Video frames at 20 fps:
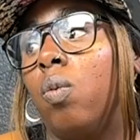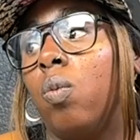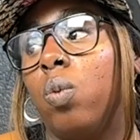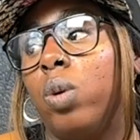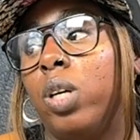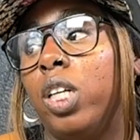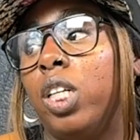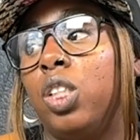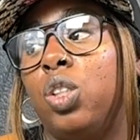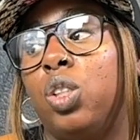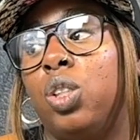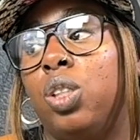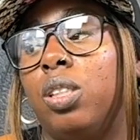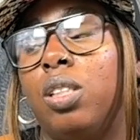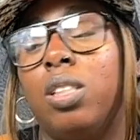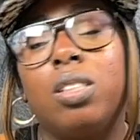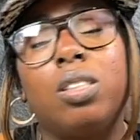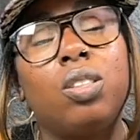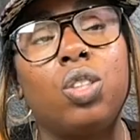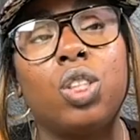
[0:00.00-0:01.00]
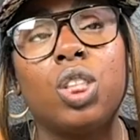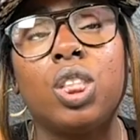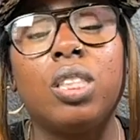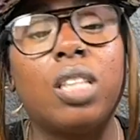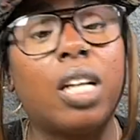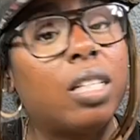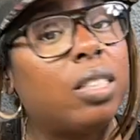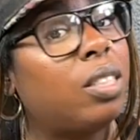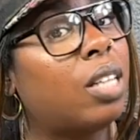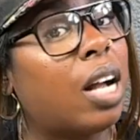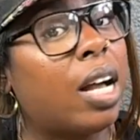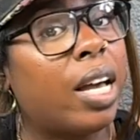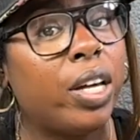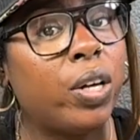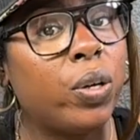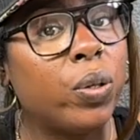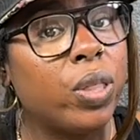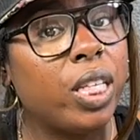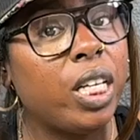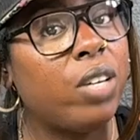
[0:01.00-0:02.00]
which is just, that's not
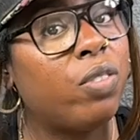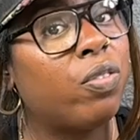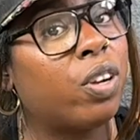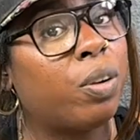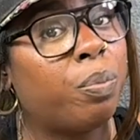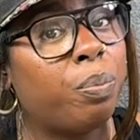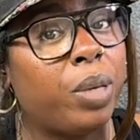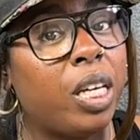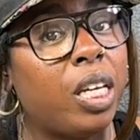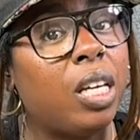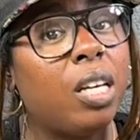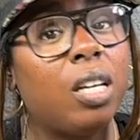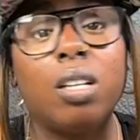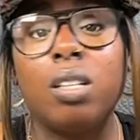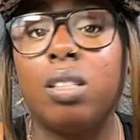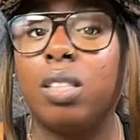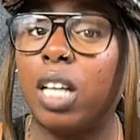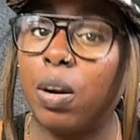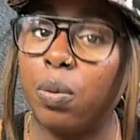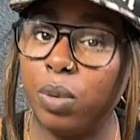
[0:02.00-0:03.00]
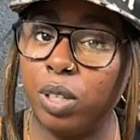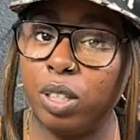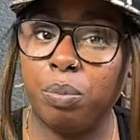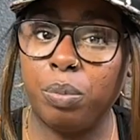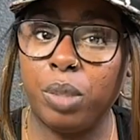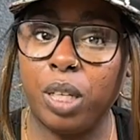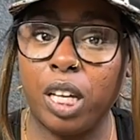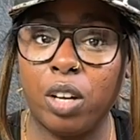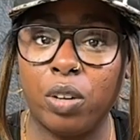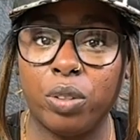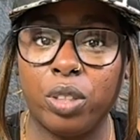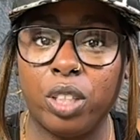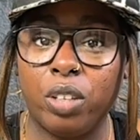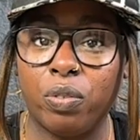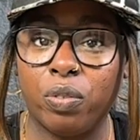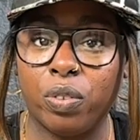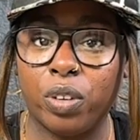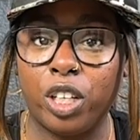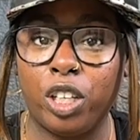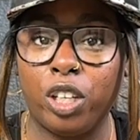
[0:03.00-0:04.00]
healthy for me. That wouldn't be healthy
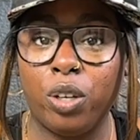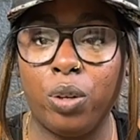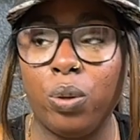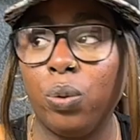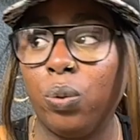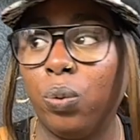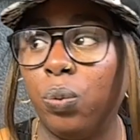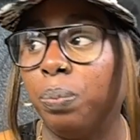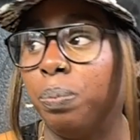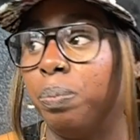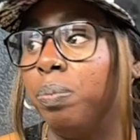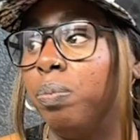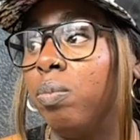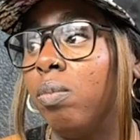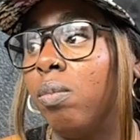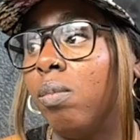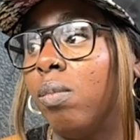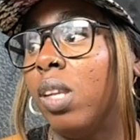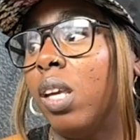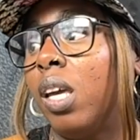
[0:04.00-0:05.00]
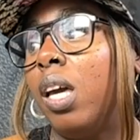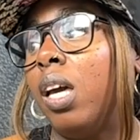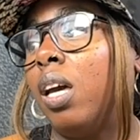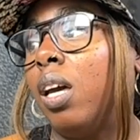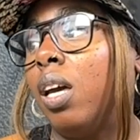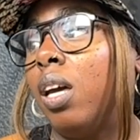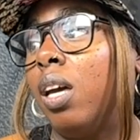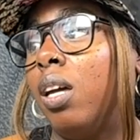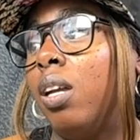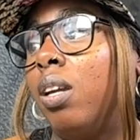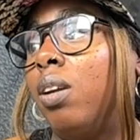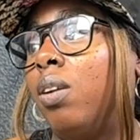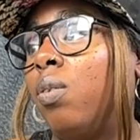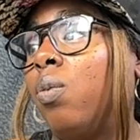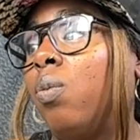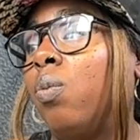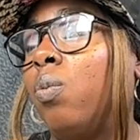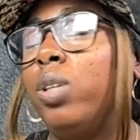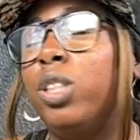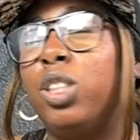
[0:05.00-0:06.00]
for you. And
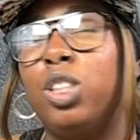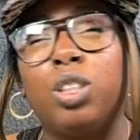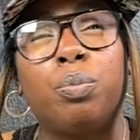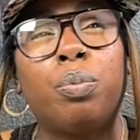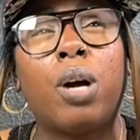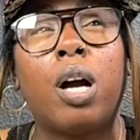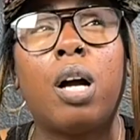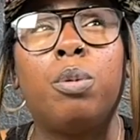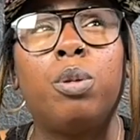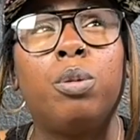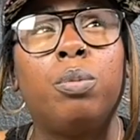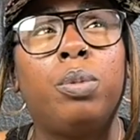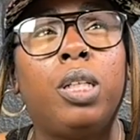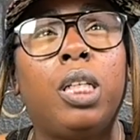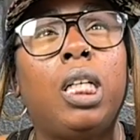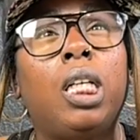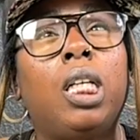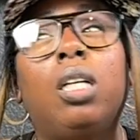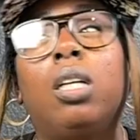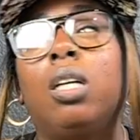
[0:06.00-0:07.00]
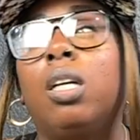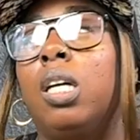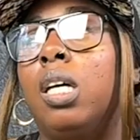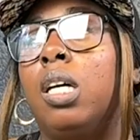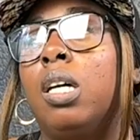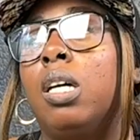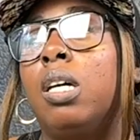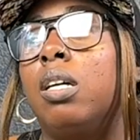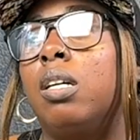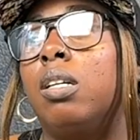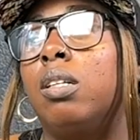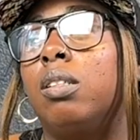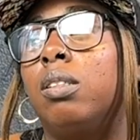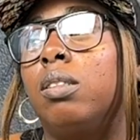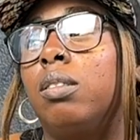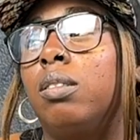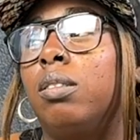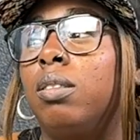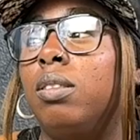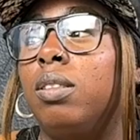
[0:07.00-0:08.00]
we should probably
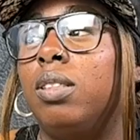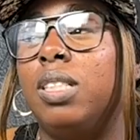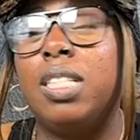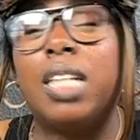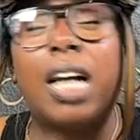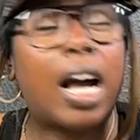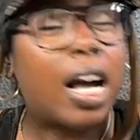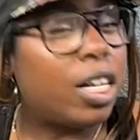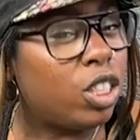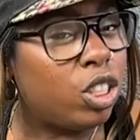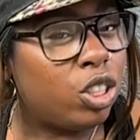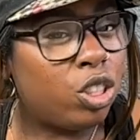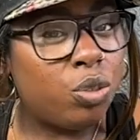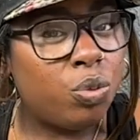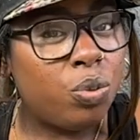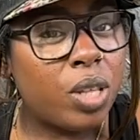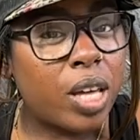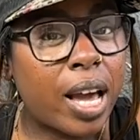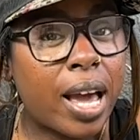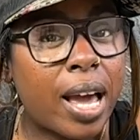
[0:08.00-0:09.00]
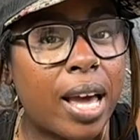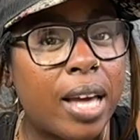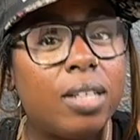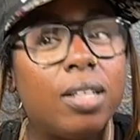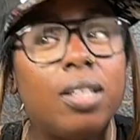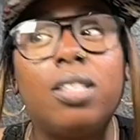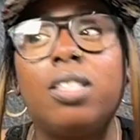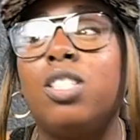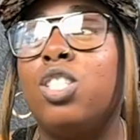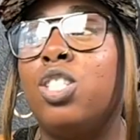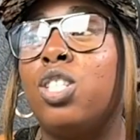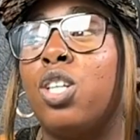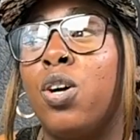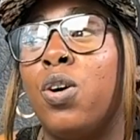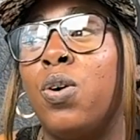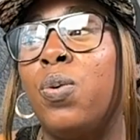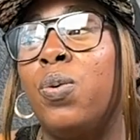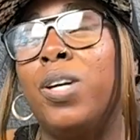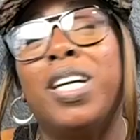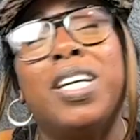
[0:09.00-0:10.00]
not do that. And
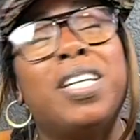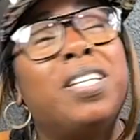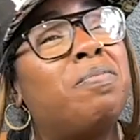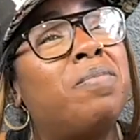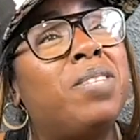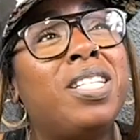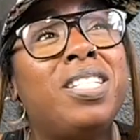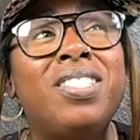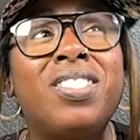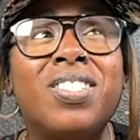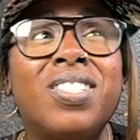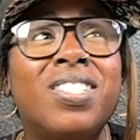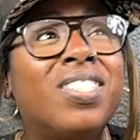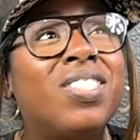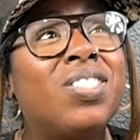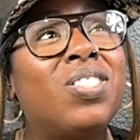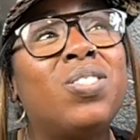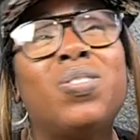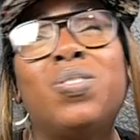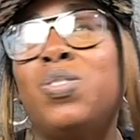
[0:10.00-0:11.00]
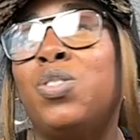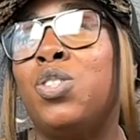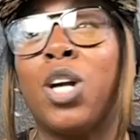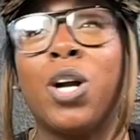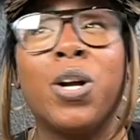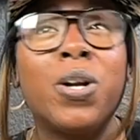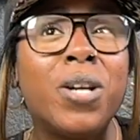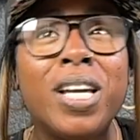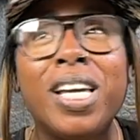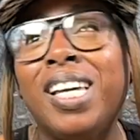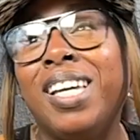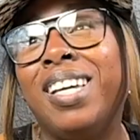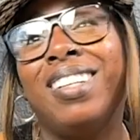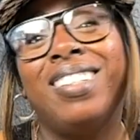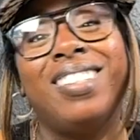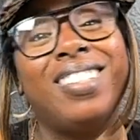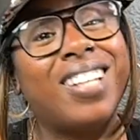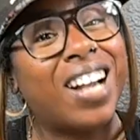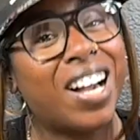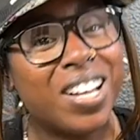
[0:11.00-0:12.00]
so we're going to be just
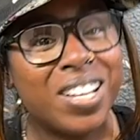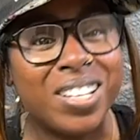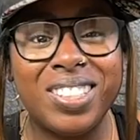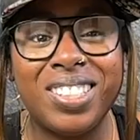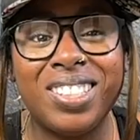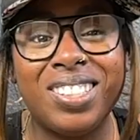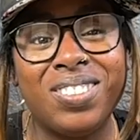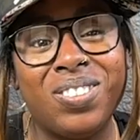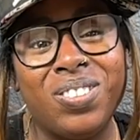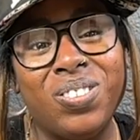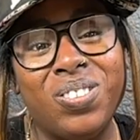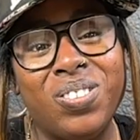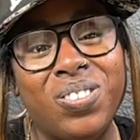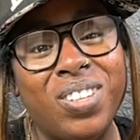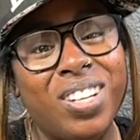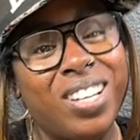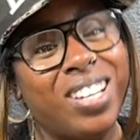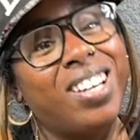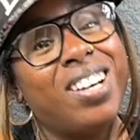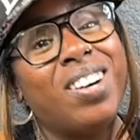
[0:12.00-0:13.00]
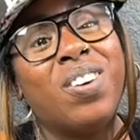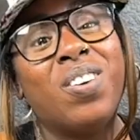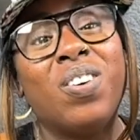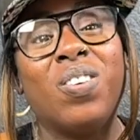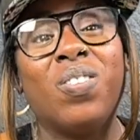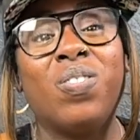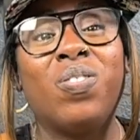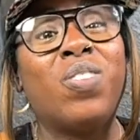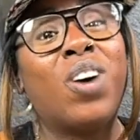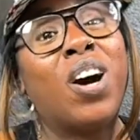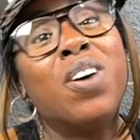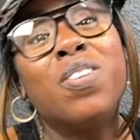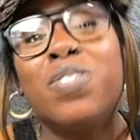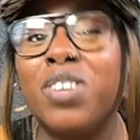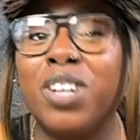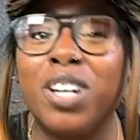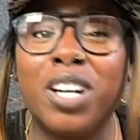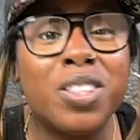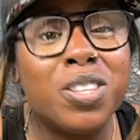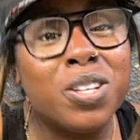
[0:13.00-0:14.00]
journeying not to fall
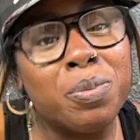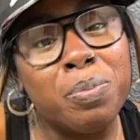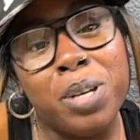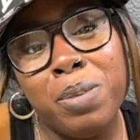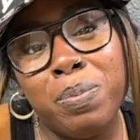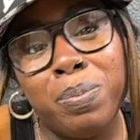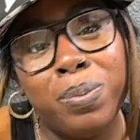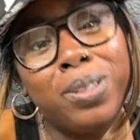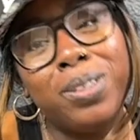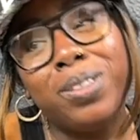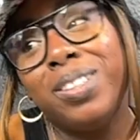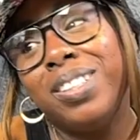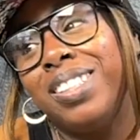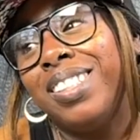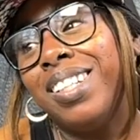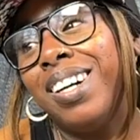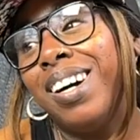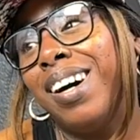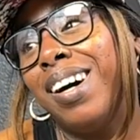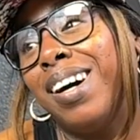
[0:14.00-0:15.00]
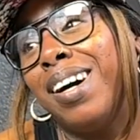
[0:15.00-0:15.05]
for other people's